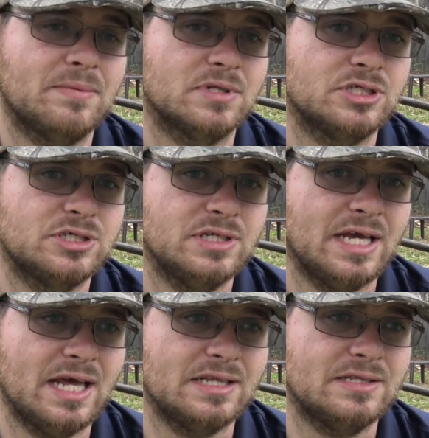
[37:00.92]
able to
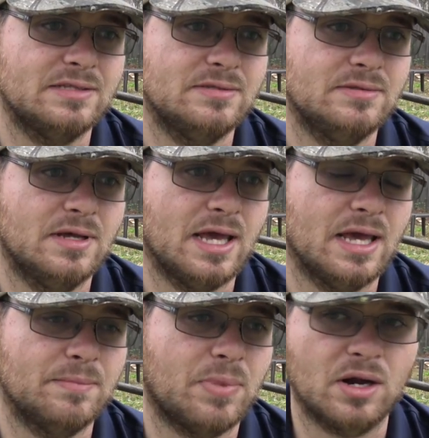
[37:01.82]
hit
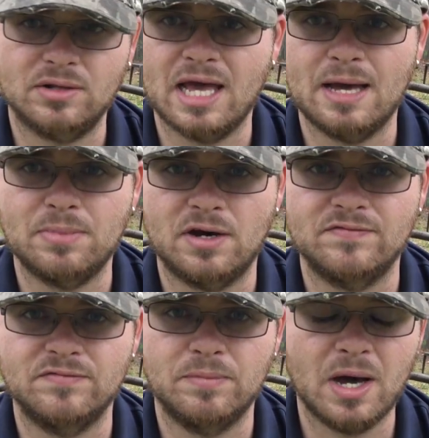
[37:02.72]
a bottle cap off
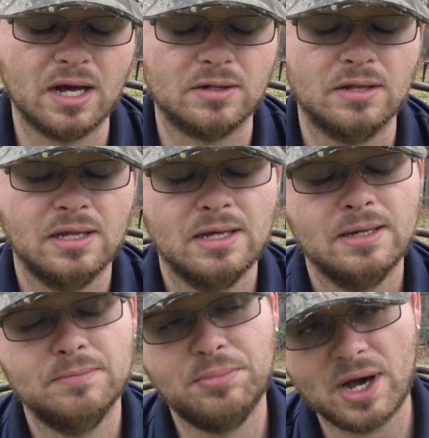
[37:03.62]
of the bottle.
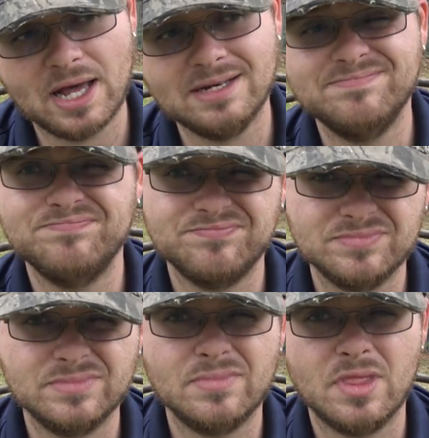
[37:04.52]
But,
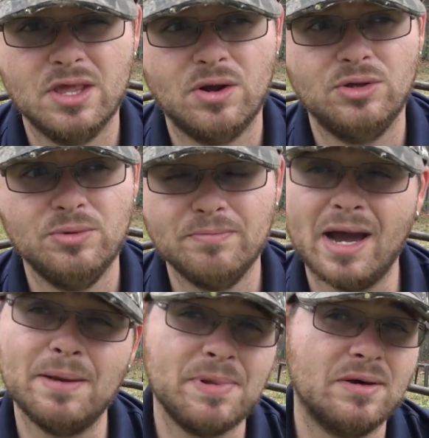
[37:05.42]
you know, you
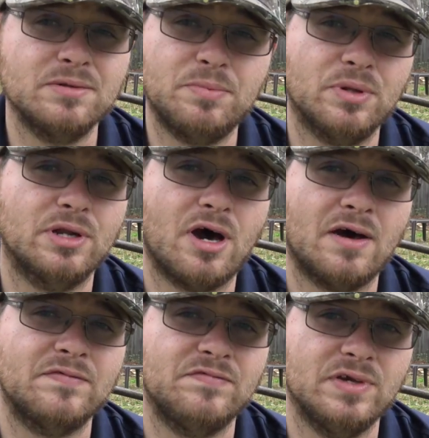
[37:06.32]
might be able to pull it
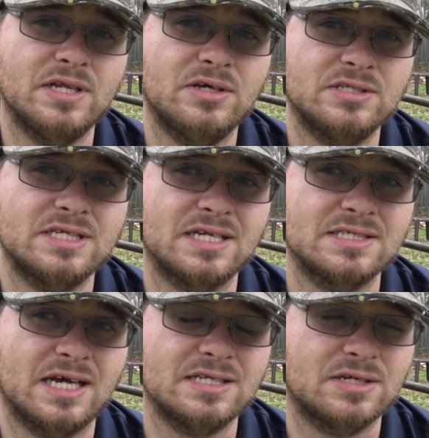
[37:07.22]
off if you get a good set of
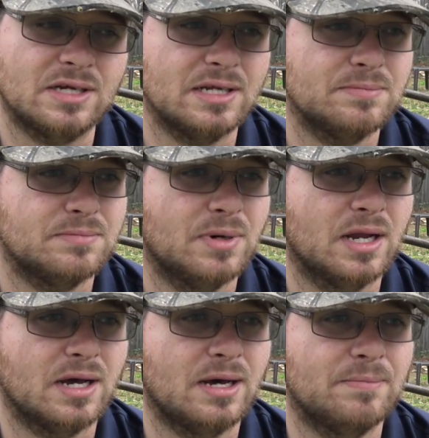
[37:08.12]
sights on it.
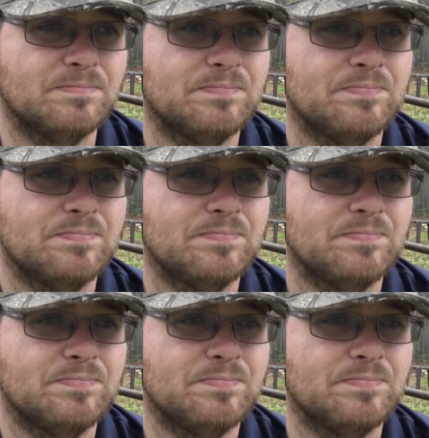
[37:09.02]
But um,